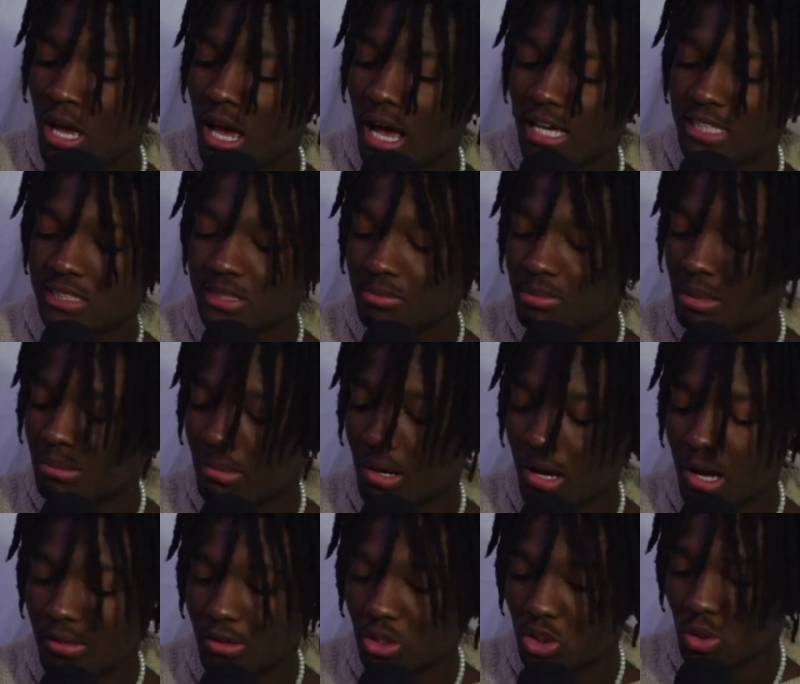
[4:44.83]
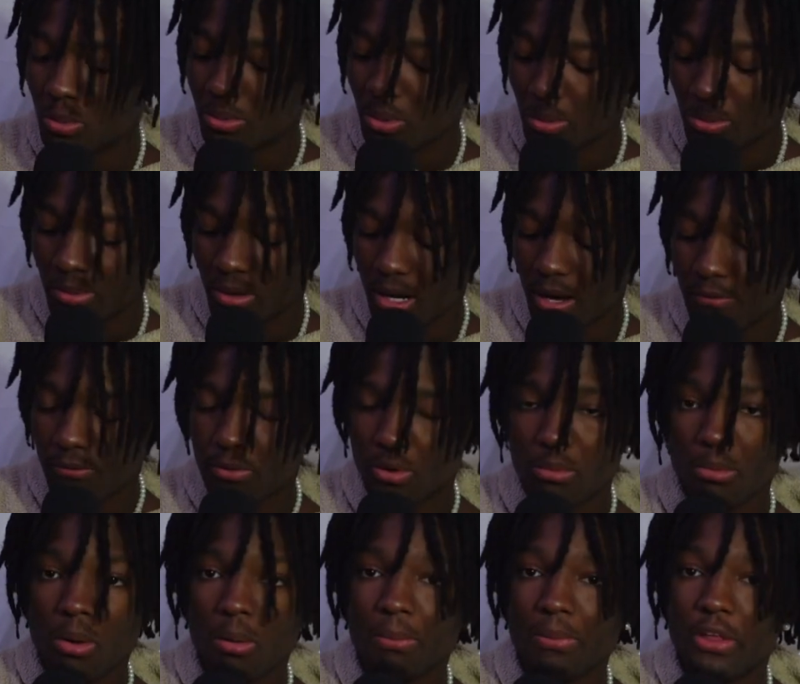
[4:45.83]
I slipped them on, they're super duper
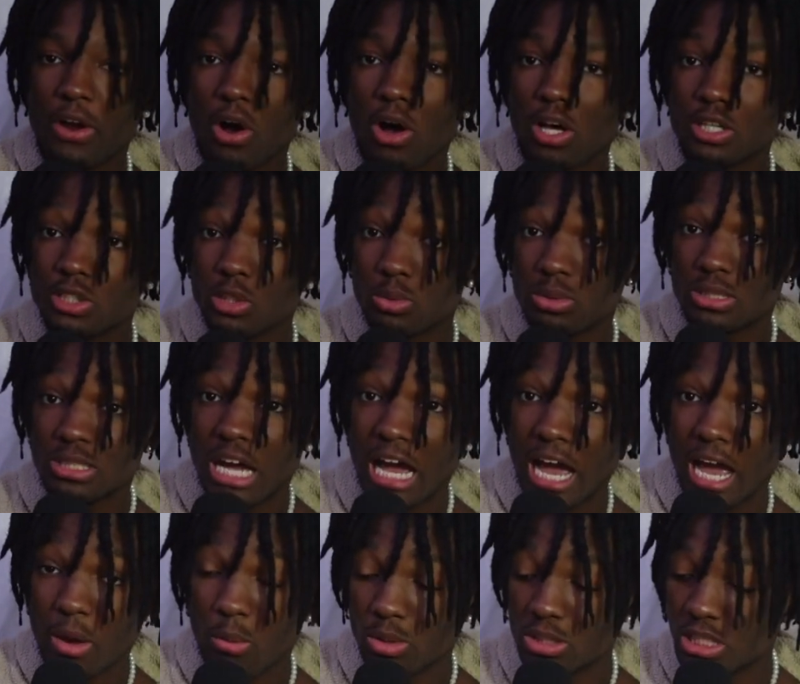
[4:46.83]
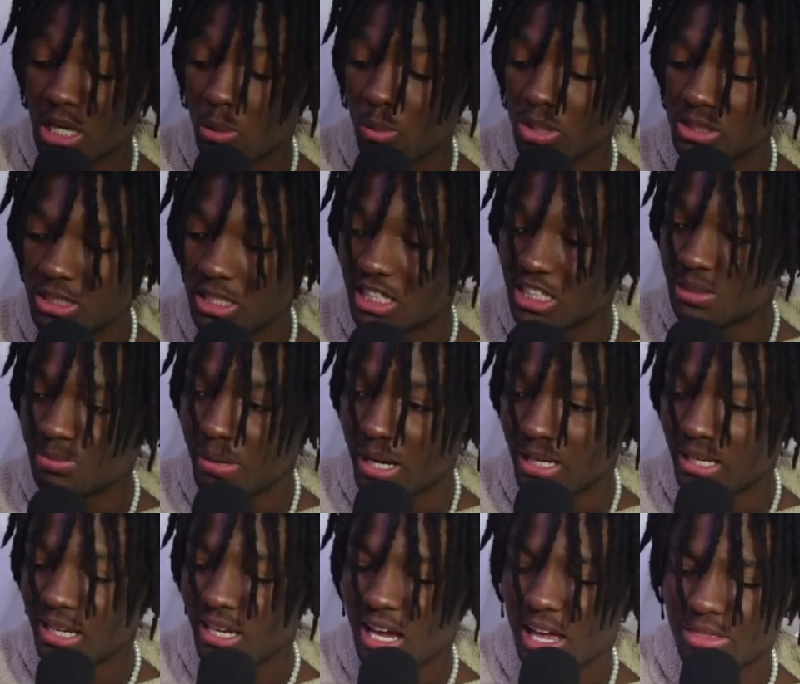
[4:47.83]
comfortable, but they're also tight, which I wasn't
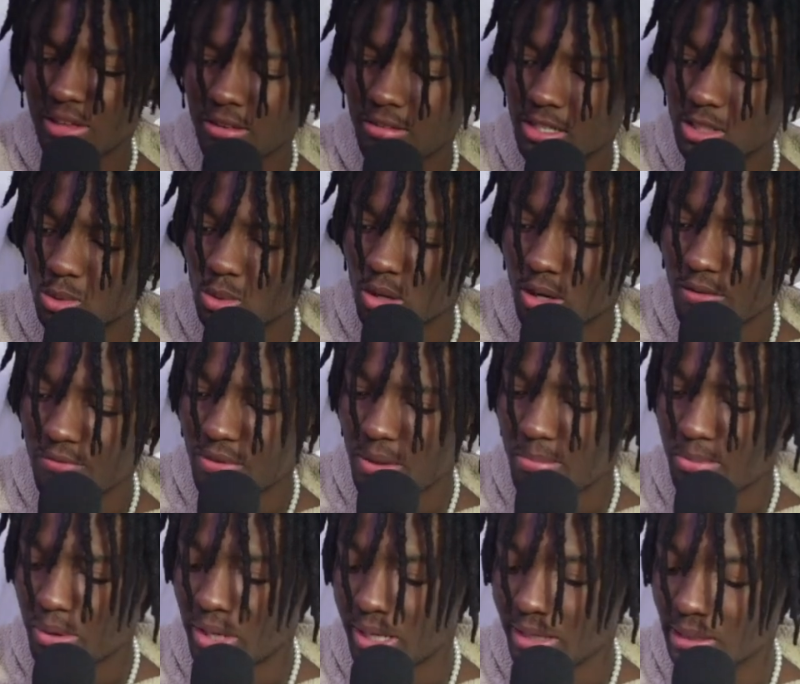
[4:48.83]
expecting. I thought these were going to fit pretty